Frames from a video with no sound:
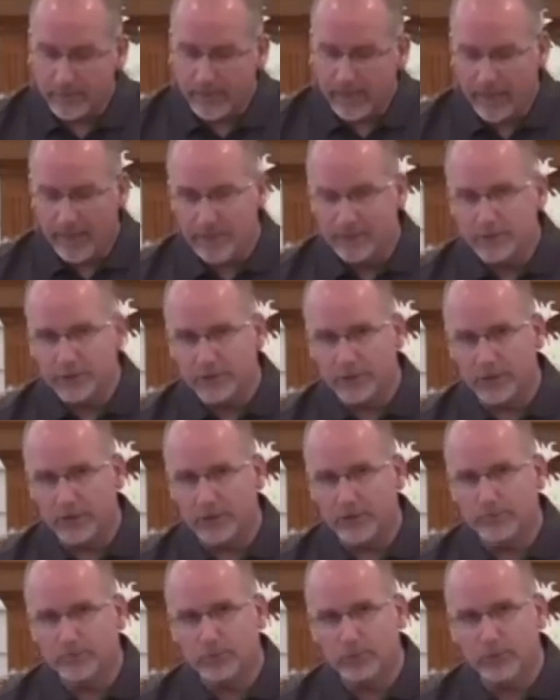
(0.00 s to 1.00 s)
In
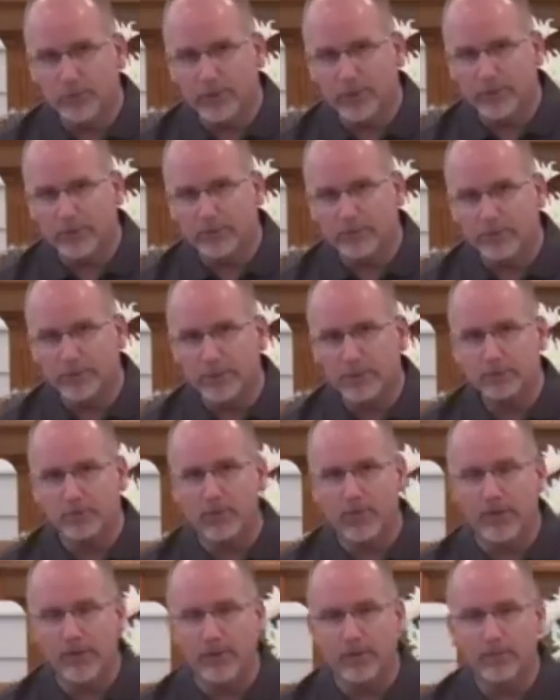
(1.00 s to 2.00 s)
Job
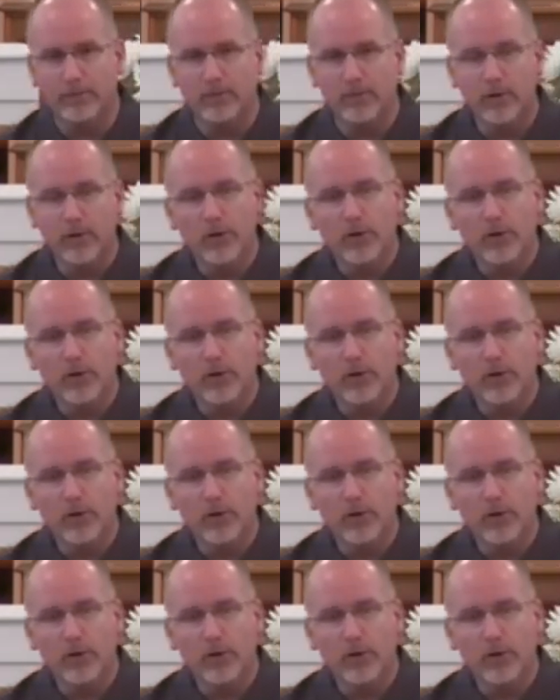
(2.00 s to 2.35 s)
23:12,